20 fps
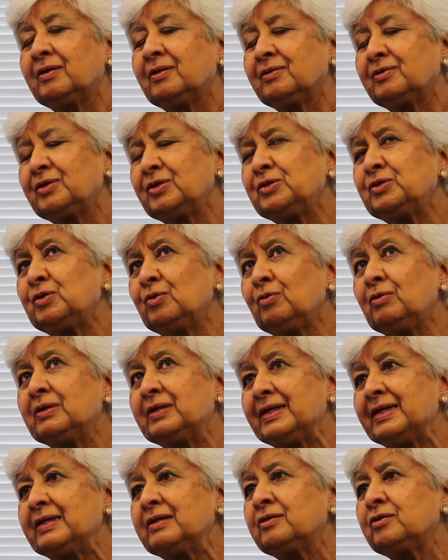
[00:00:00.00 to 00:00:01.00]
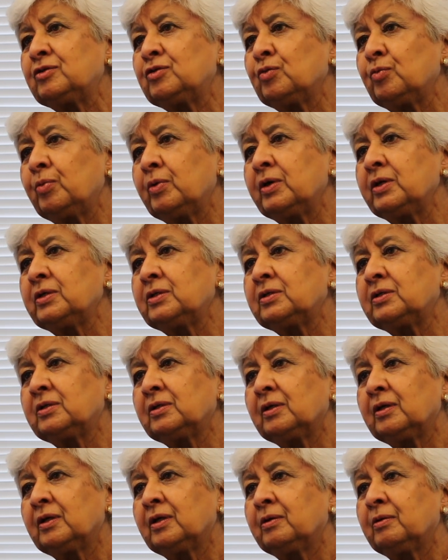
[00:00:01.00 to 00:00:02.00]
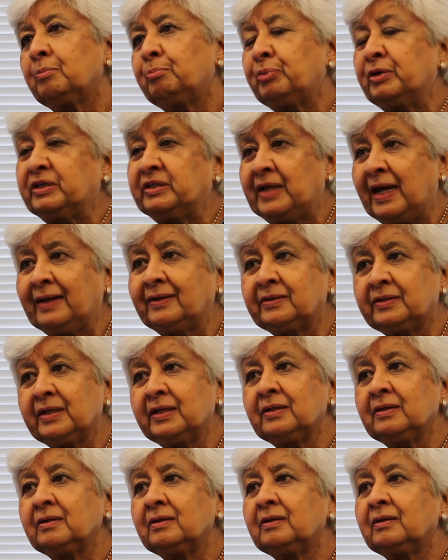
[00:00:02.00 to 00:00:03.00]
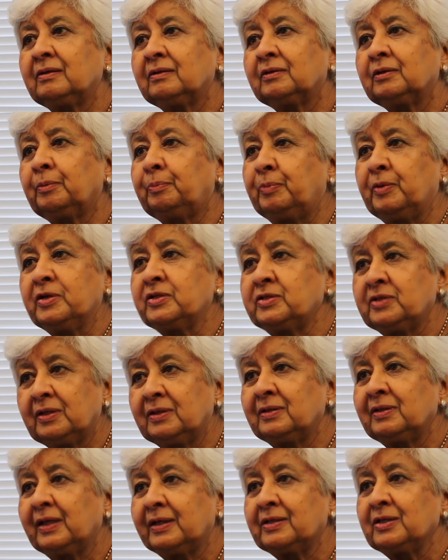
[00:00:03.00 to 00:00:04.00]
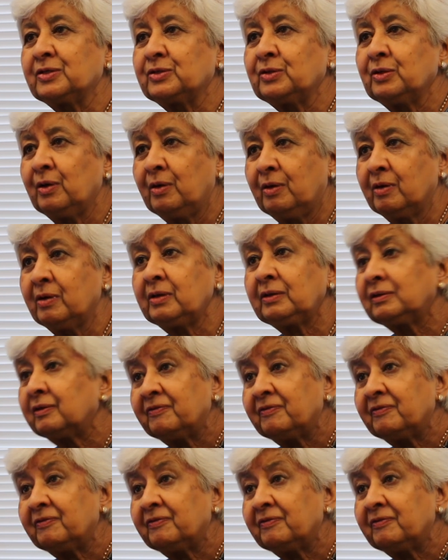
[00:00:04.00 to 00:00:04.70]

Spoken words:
did you lean towards protecting the person that is hurt,